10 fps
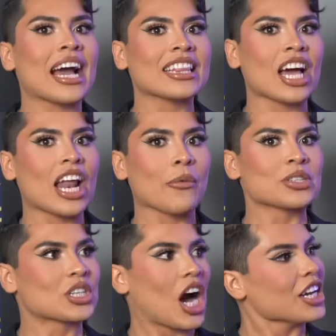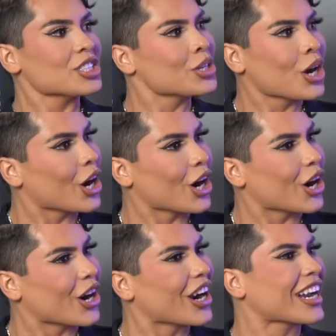I thought I was God to
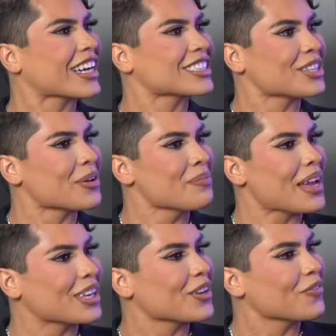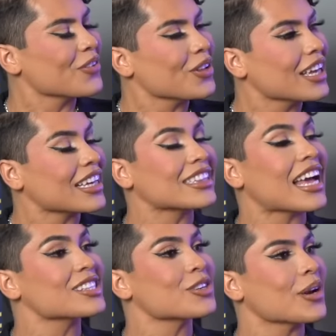her. Because she would make you feel like it.
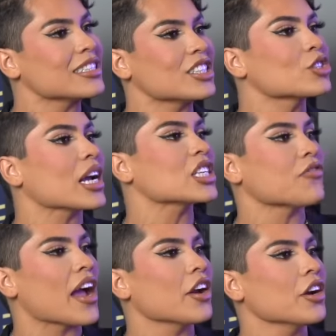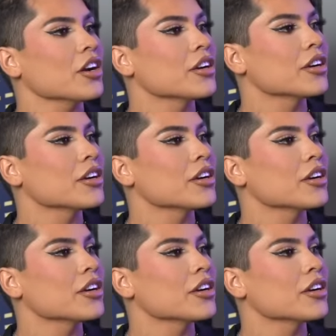That's crazy. Did you guys fight her?